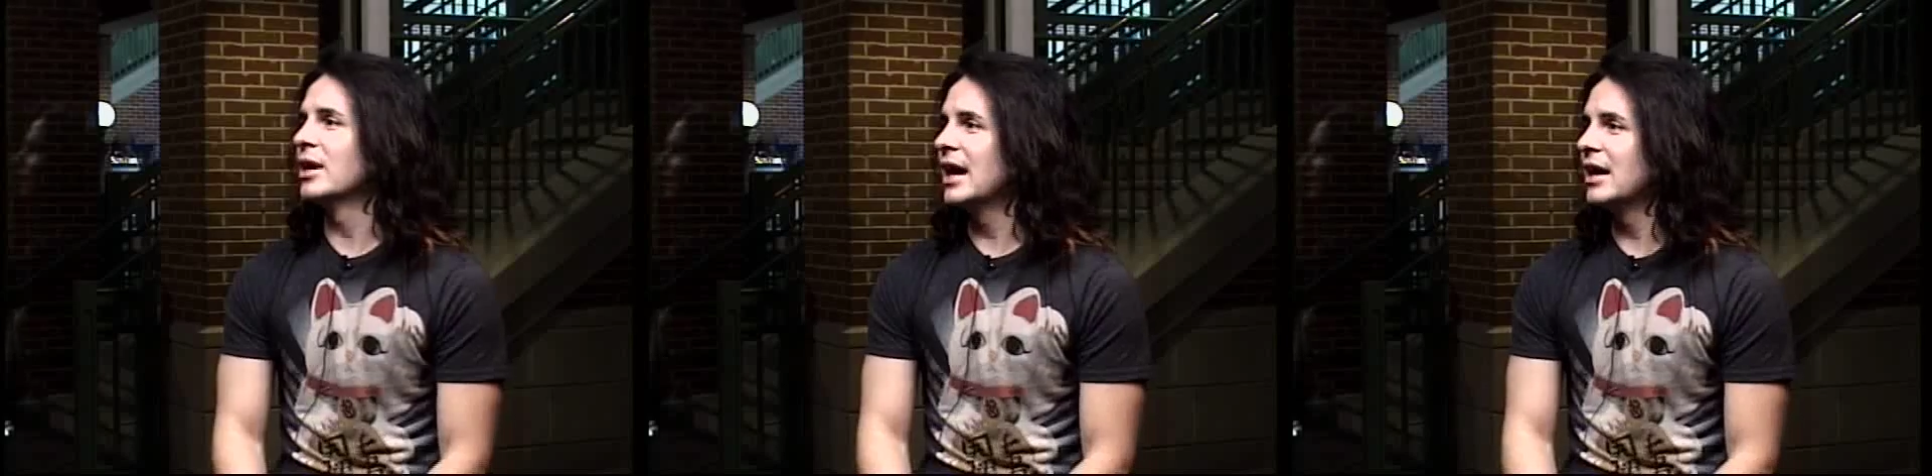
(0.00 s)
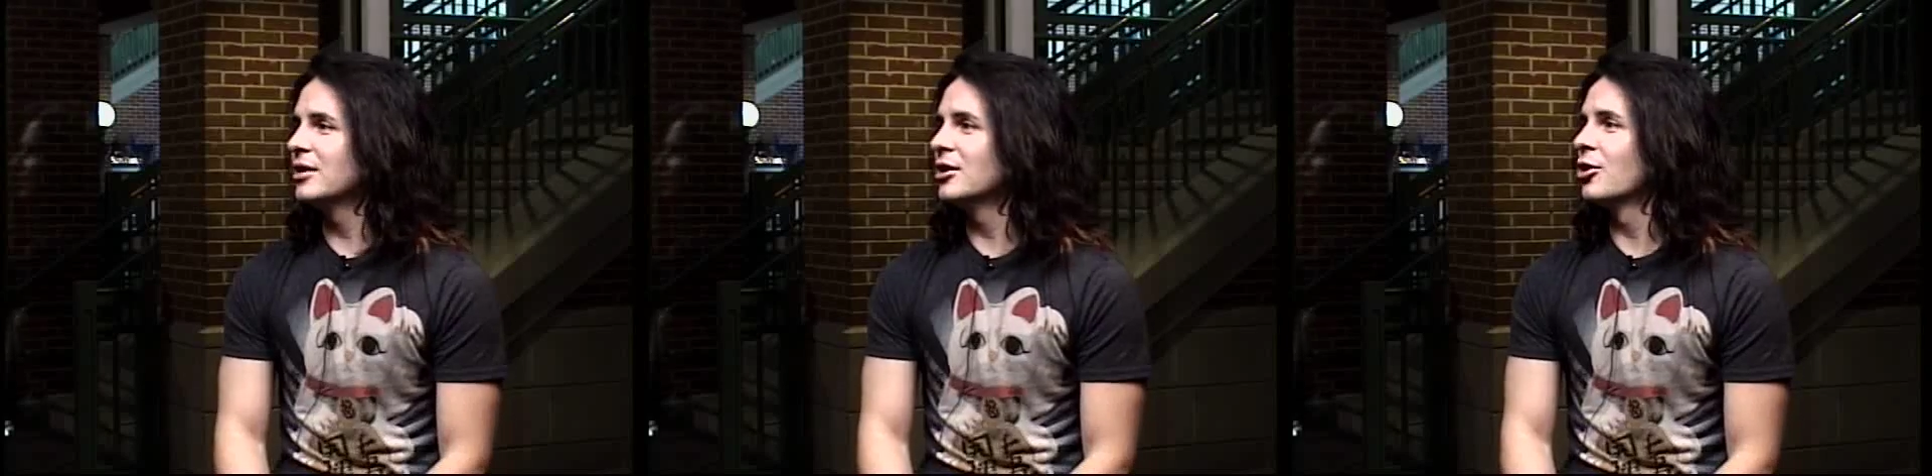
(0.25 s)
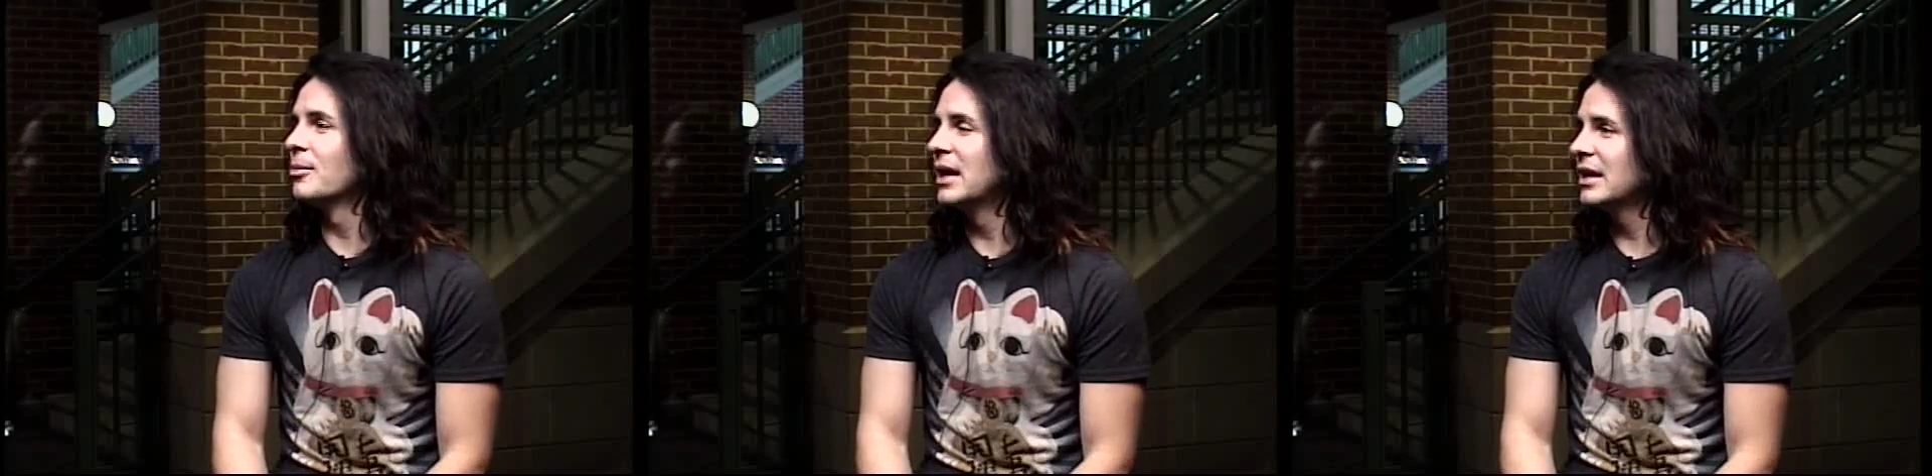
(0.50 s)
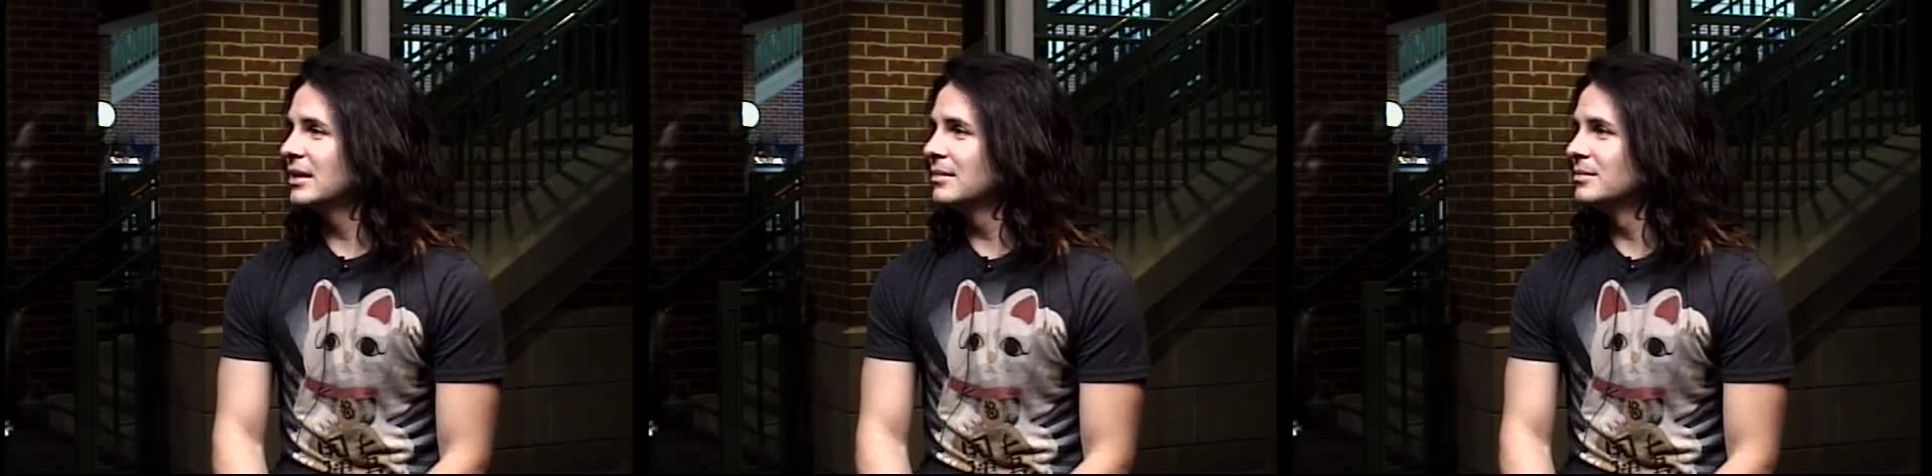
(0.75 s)
out or
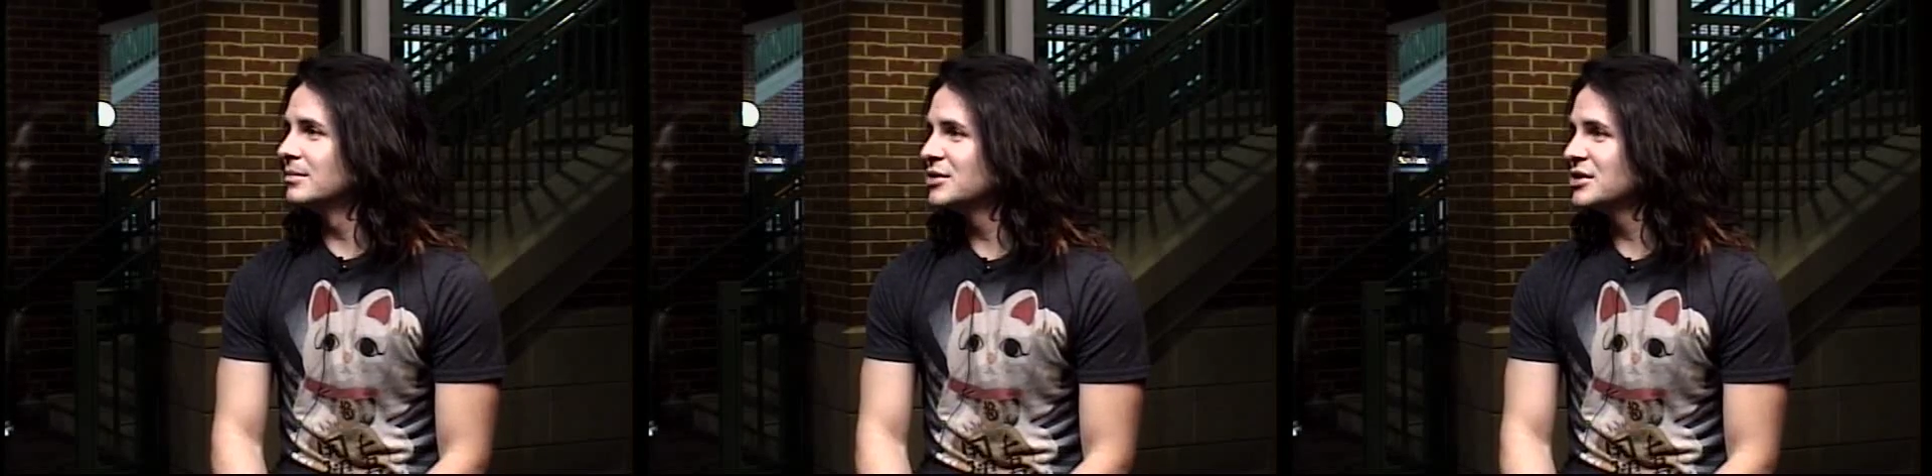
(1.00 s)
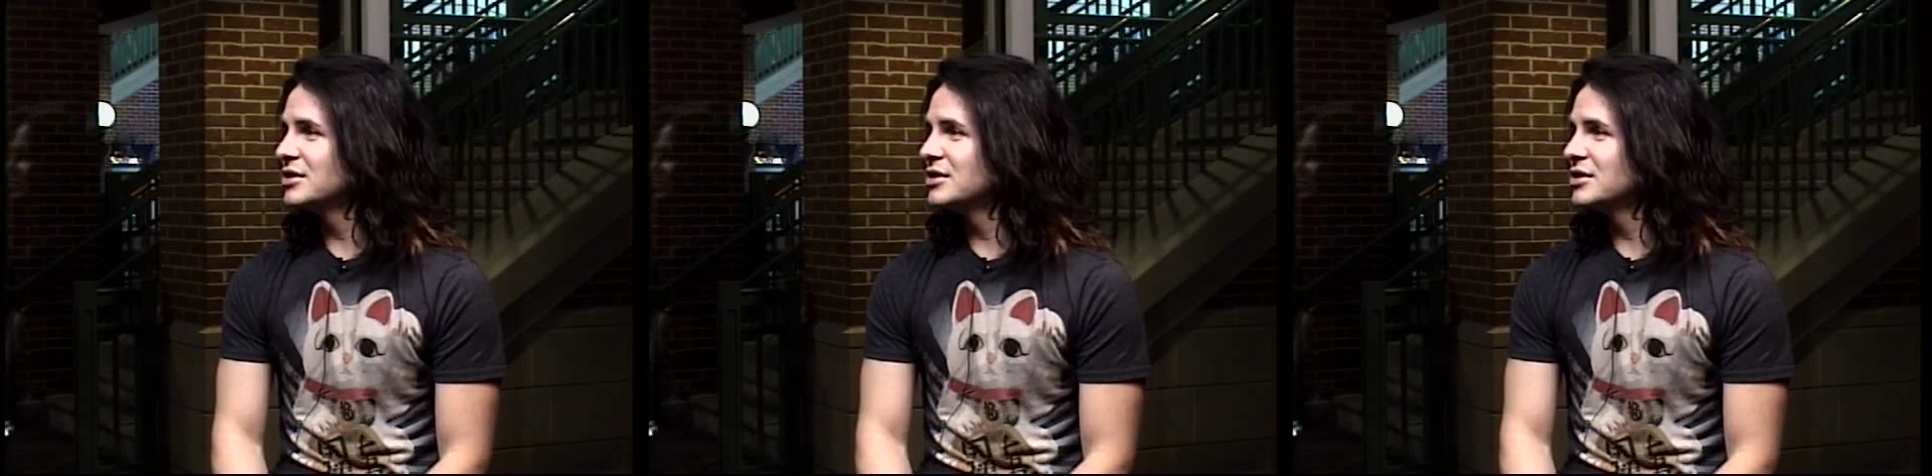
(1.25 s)
make them,